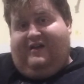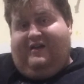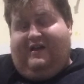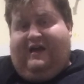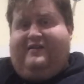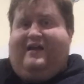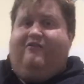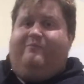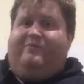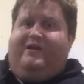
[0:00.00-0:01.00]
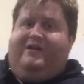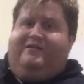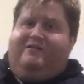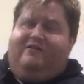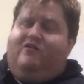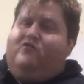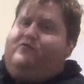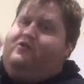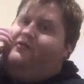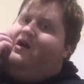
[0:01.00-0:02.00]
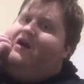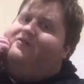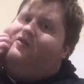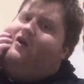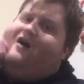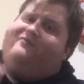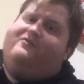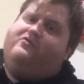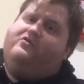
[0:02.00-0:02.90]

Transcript: And that will be, and you'll have a